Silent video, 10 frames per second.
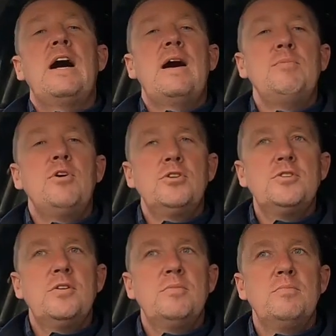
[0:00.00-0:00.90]
I'm
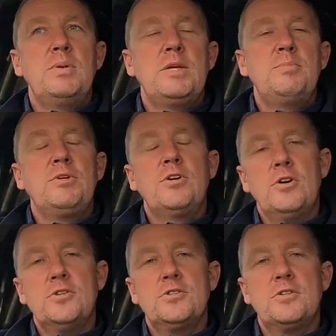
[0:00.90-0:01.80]
not,
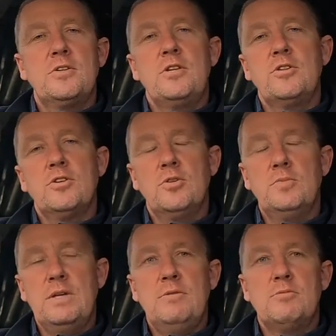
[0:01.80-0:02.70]
because the other
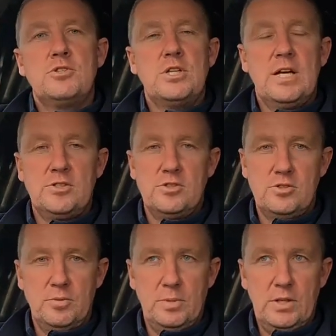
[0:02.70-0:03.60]
company was charging
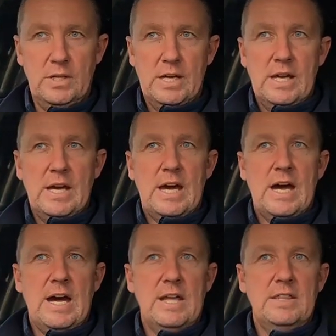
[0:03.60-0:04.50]
double,
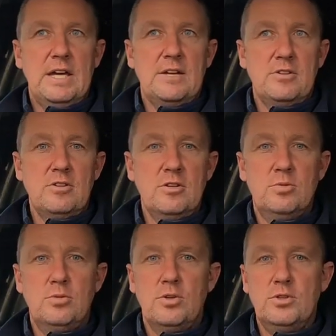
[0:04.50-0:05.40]
and they had another
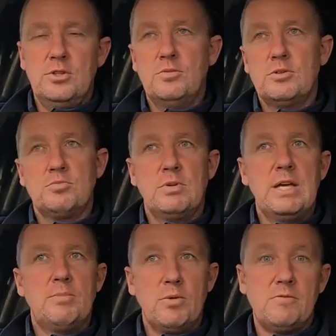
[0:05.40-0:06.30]
quote who was way
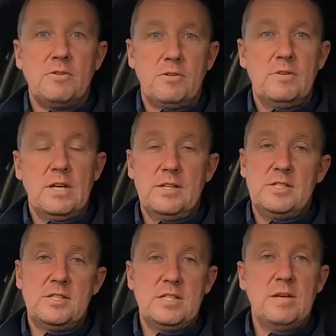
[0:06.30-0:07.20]
above, and
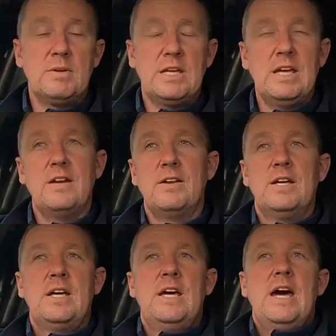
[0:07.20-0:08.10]
it's the same again.
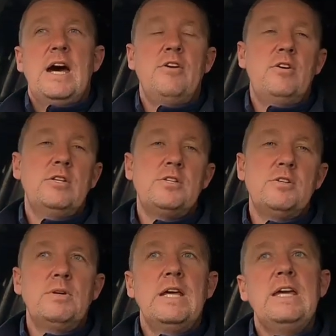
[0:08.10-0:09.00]
And all you're
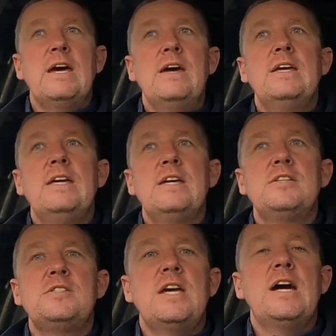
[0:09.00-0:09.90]
doing here
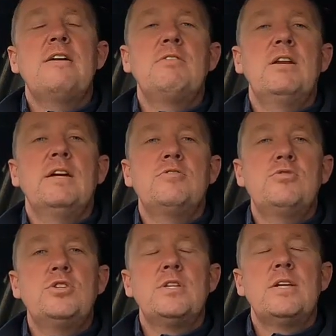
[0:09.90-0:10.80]
is you're hiring an
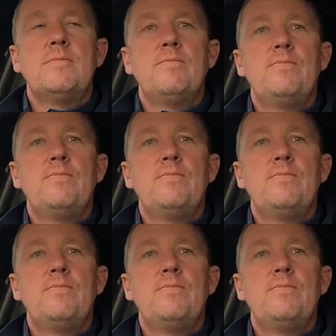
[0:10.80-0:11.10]
electrician in.